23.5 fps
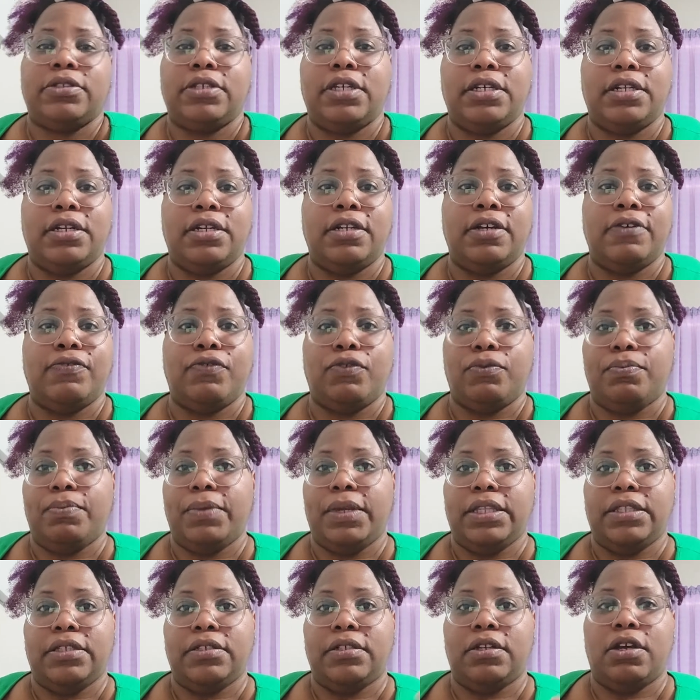was good enough for
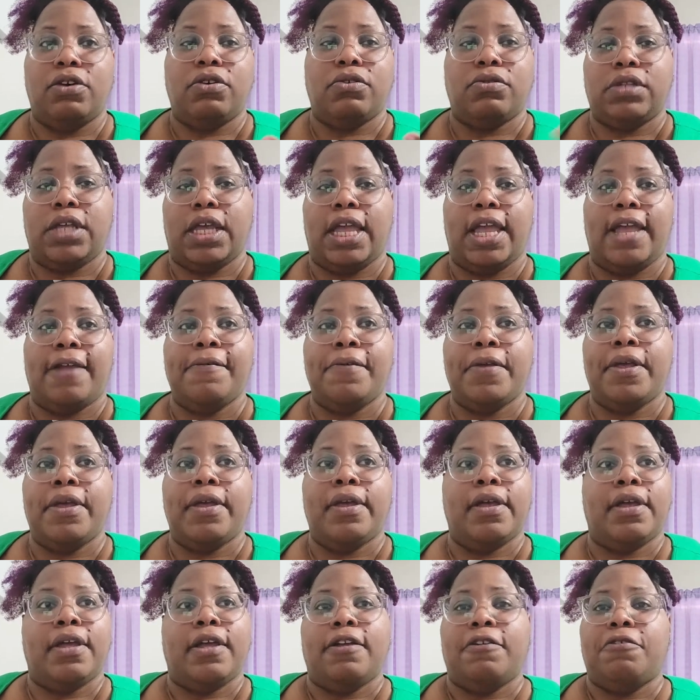me to know that
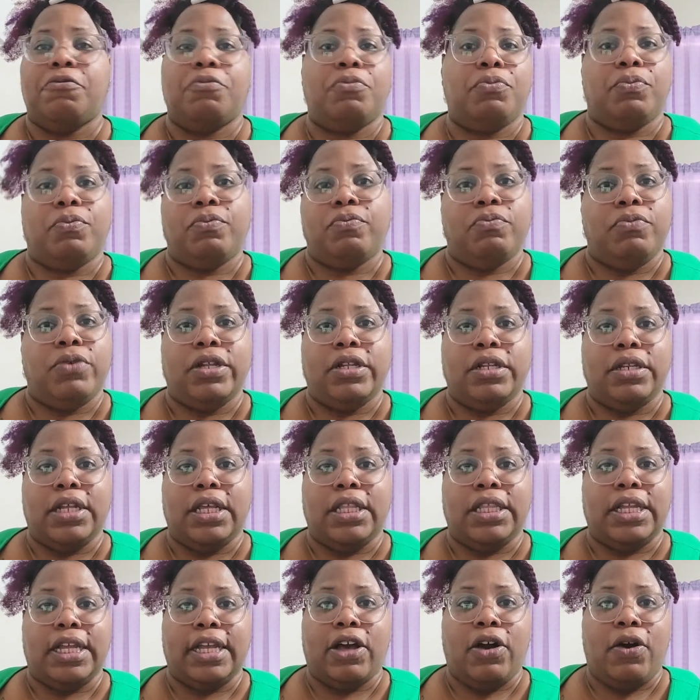but
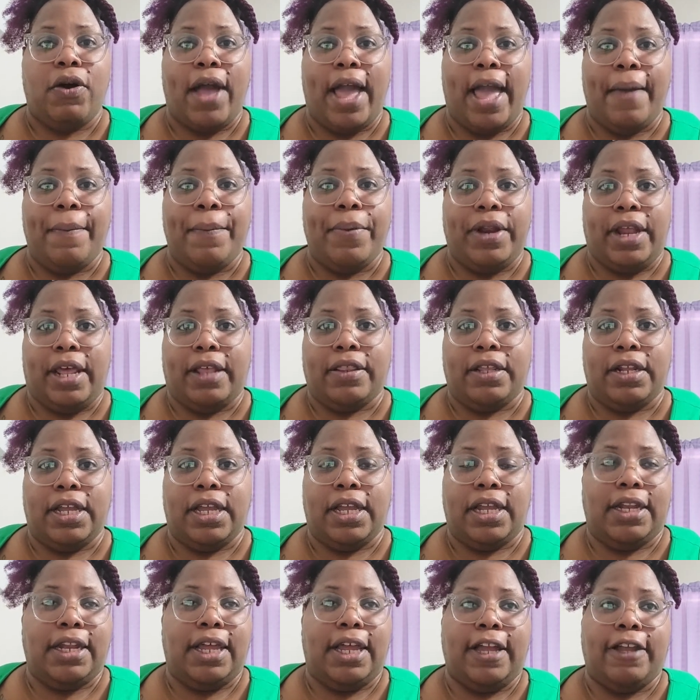nothing gonna happen after
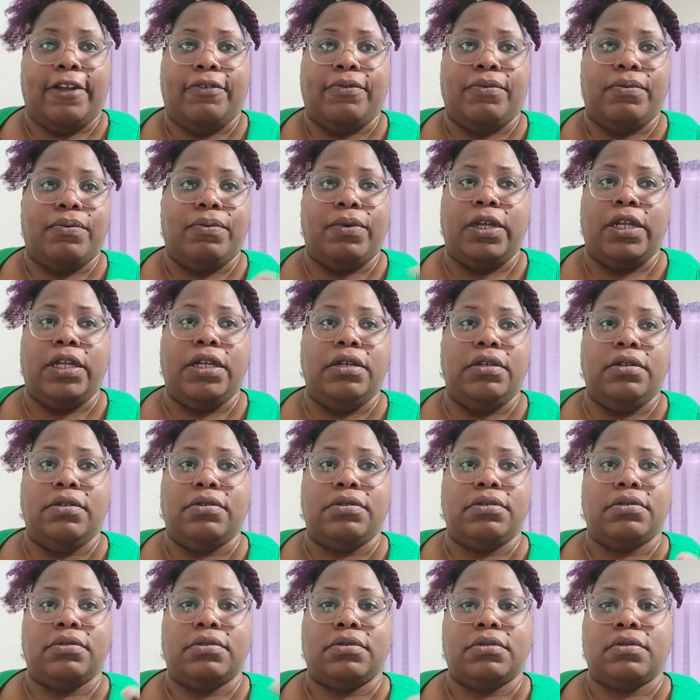that. Like,
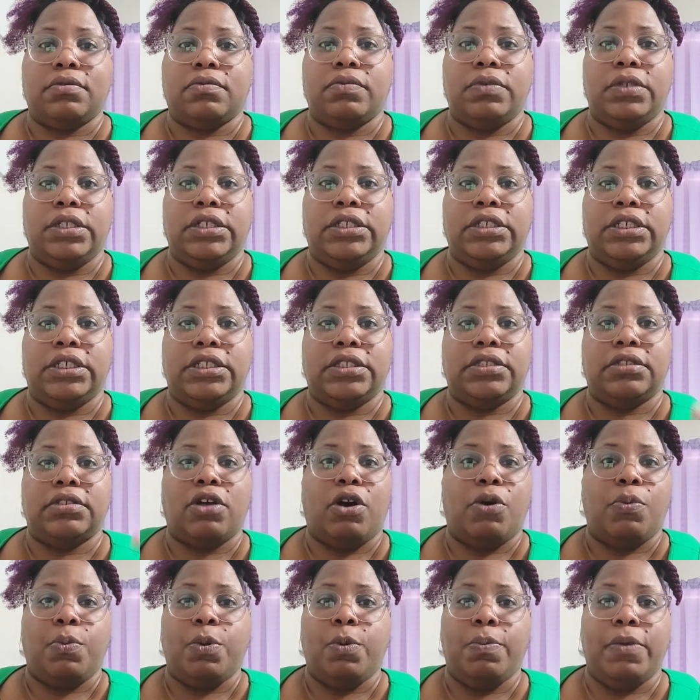we just
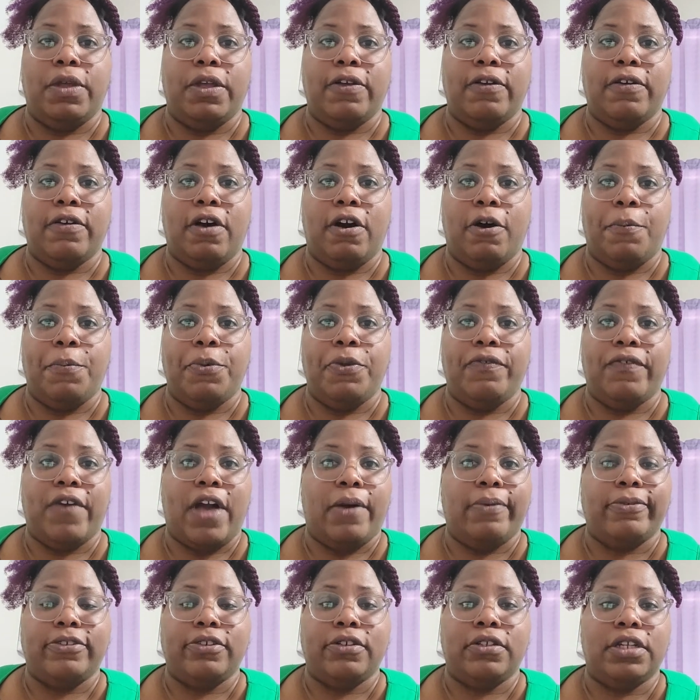hope you
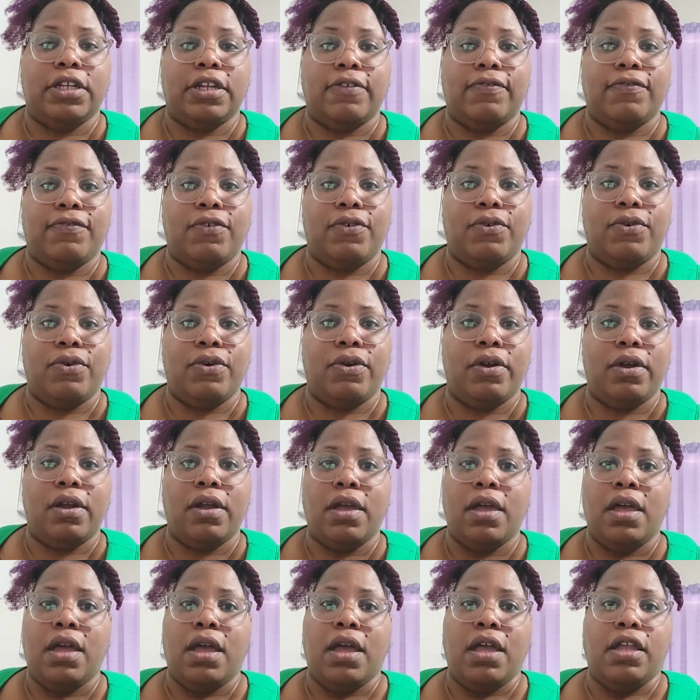find what you're looking for.
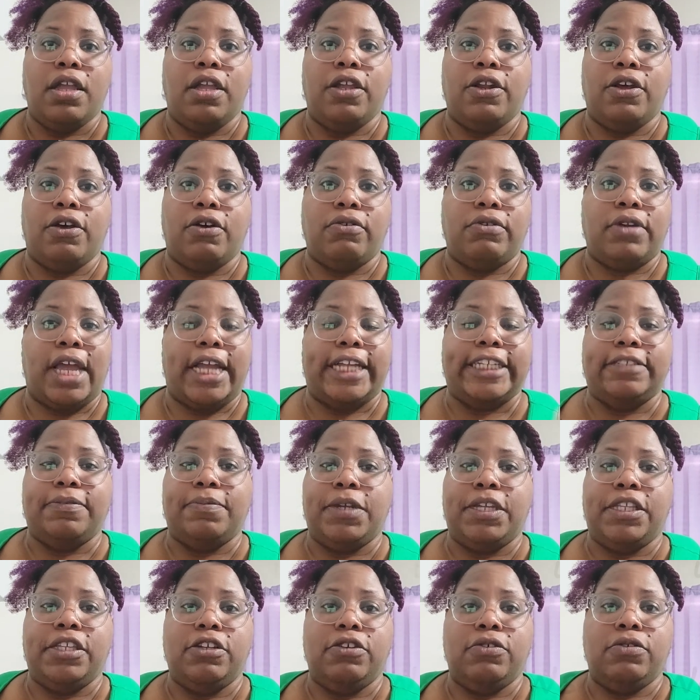You know, nice
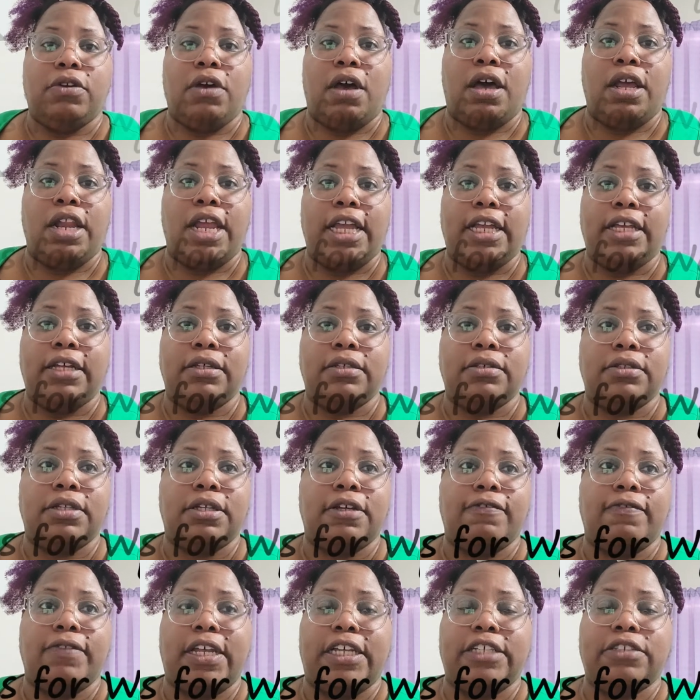meeting you, and all that good
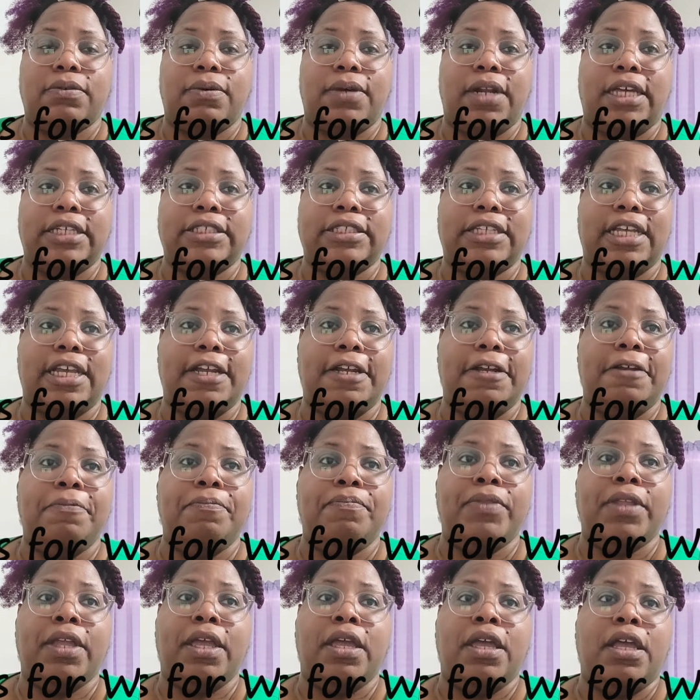stuff. That's what I say.
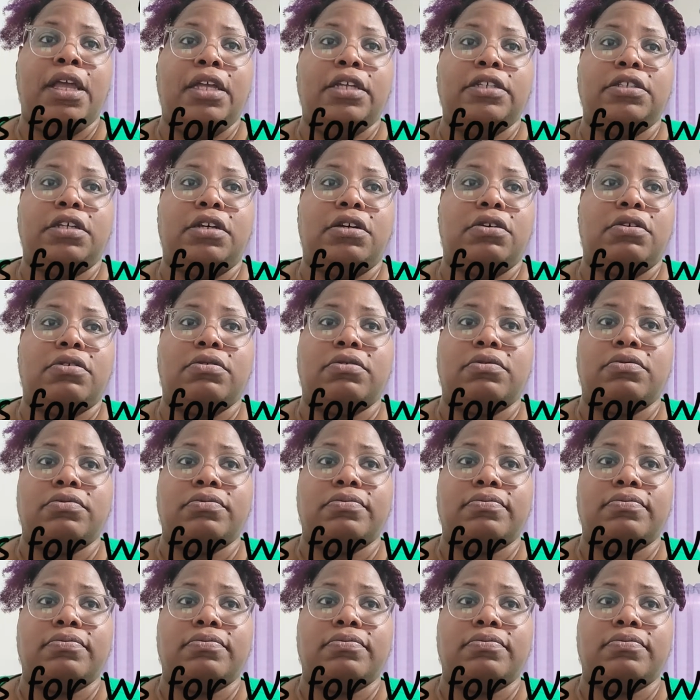So